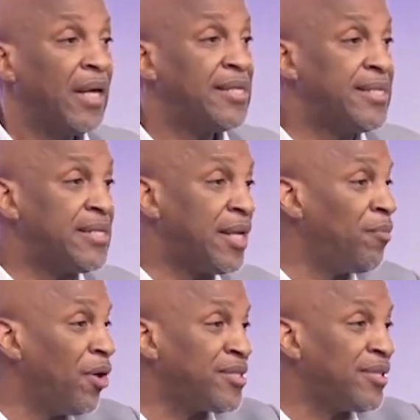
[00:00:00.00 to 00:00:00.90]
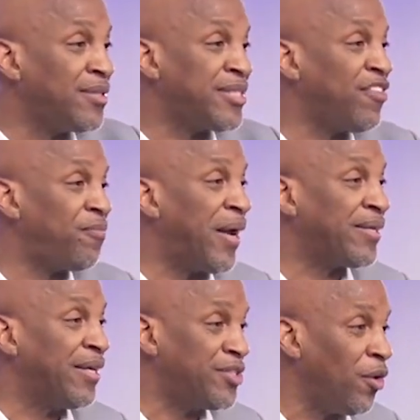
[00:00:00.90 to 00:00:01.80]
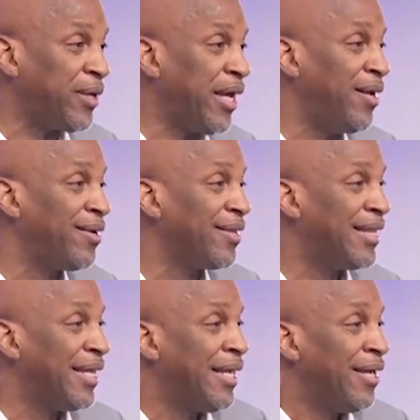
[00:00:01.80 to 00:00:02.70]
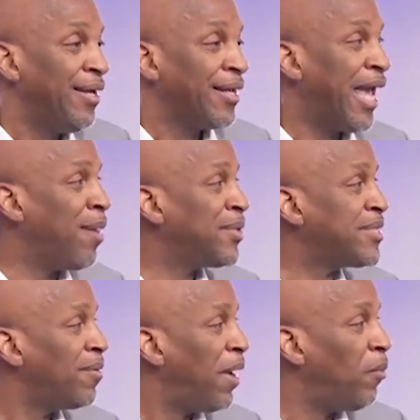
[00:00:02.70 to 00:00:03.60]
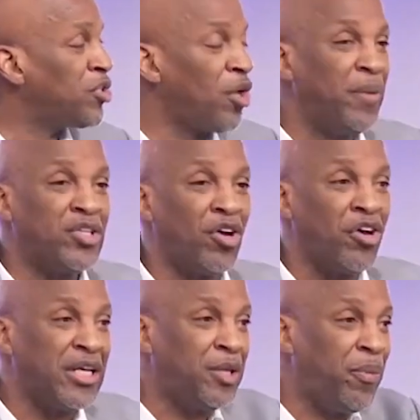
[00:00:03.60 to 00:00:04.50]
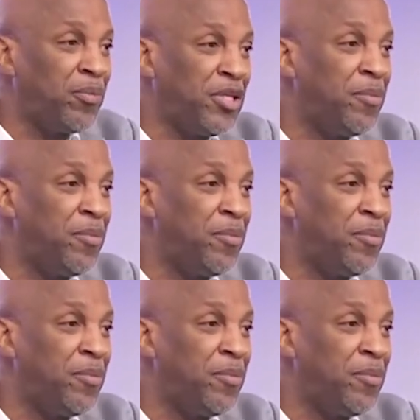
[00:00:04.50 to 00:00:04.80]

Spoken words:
I see some of y'all still stiff back there. It's okay. Cameras, I want y'all to make sure y'all get the people